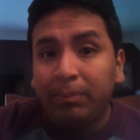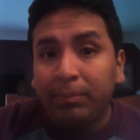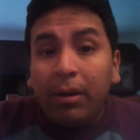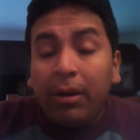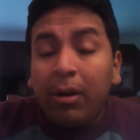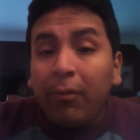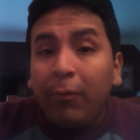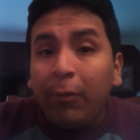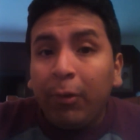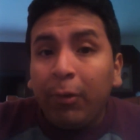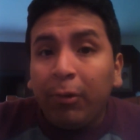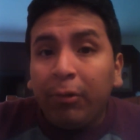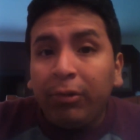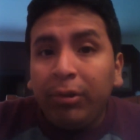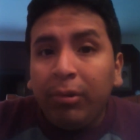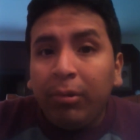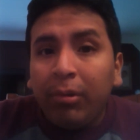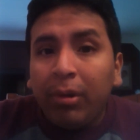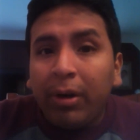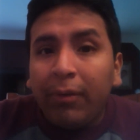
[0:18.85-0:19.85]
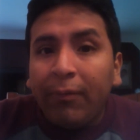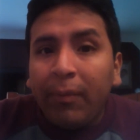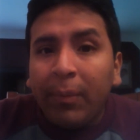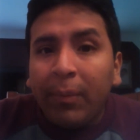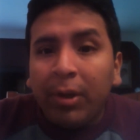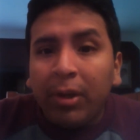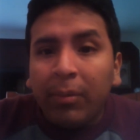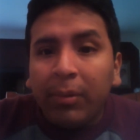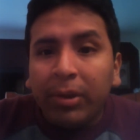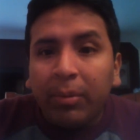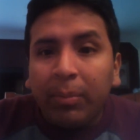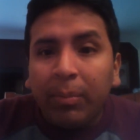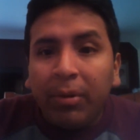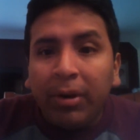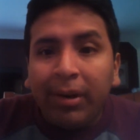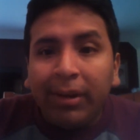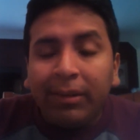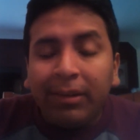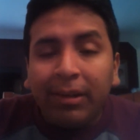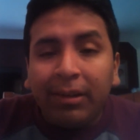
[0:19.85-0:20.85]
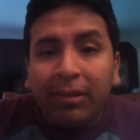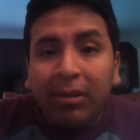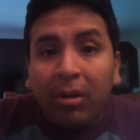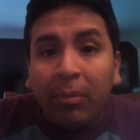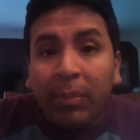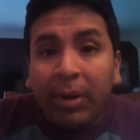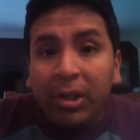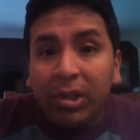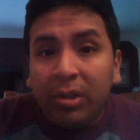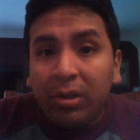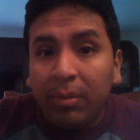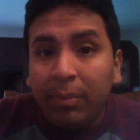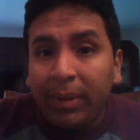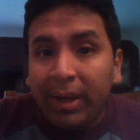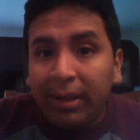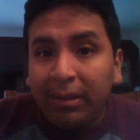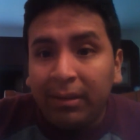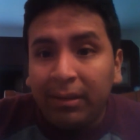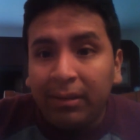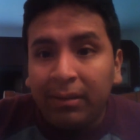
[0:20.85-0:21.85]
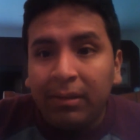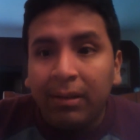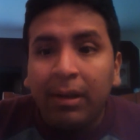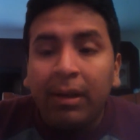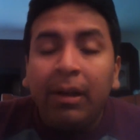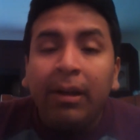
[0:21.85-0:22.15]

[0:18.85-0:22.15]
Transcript: Now, for those of you unfamiliar with the process, I'll mention the basics.